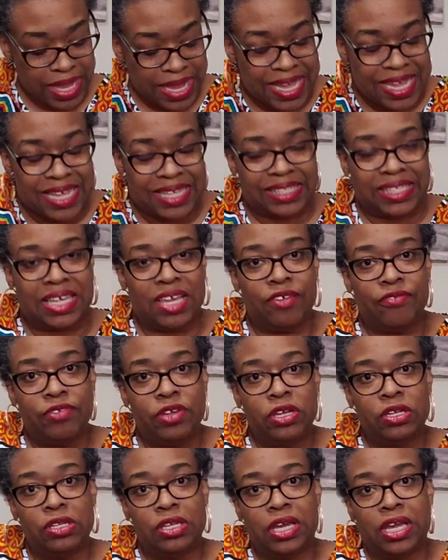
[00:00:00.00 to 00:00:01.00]
is if
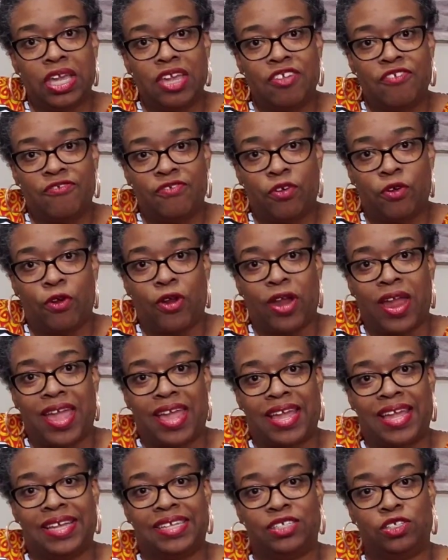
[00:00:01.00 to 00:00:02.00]
you're looking for
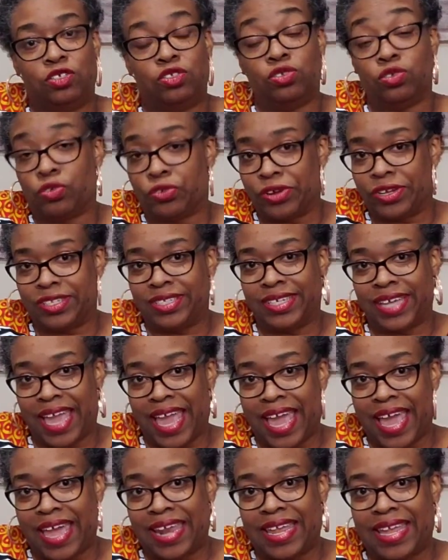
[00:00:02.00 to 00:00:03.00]
a storage
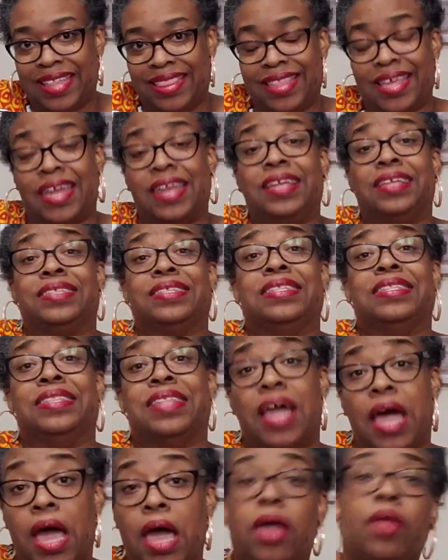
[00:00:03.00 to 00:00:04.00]
caddy that is
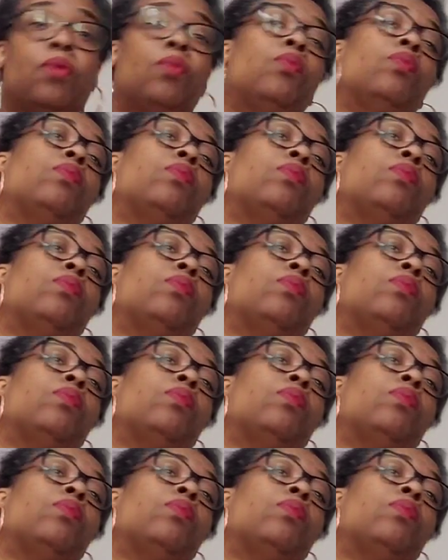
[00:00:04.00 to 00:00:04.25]
not